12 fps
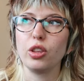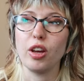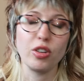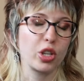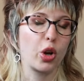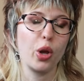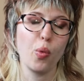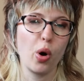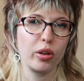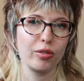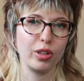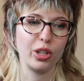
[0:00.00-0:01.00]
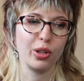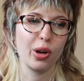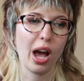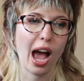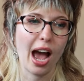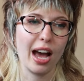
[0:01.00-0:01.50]
There is only one of
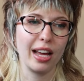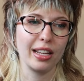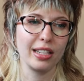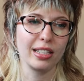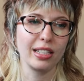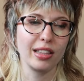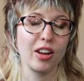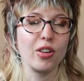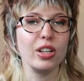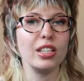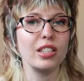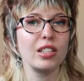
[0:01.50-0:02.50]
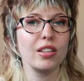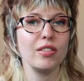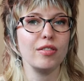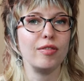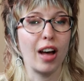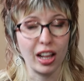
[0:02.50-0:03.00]
you and there is
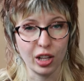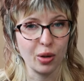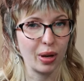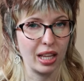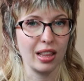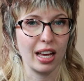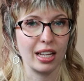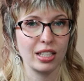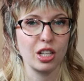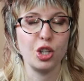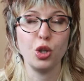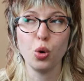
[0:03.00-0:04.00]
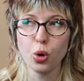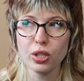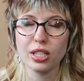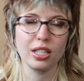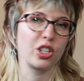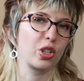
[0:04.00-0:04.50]
value in that. Your
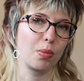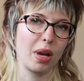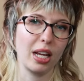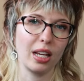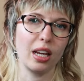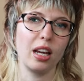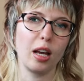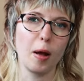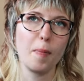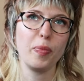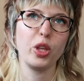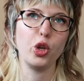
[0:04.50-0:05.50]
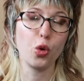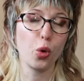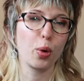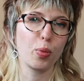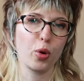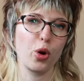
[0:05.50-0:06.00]
decision making,
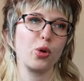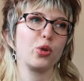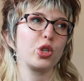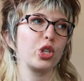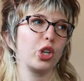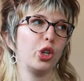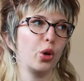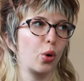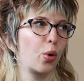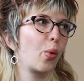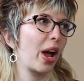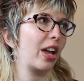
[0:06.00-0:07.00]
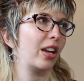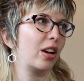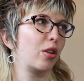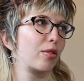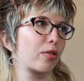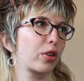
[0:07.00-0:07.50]
your approach, your way
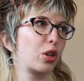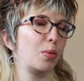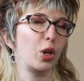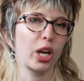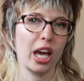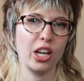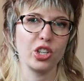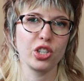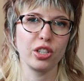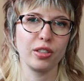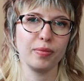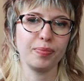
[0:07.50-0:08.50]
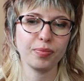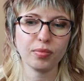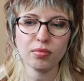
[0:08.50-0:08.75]
of communication,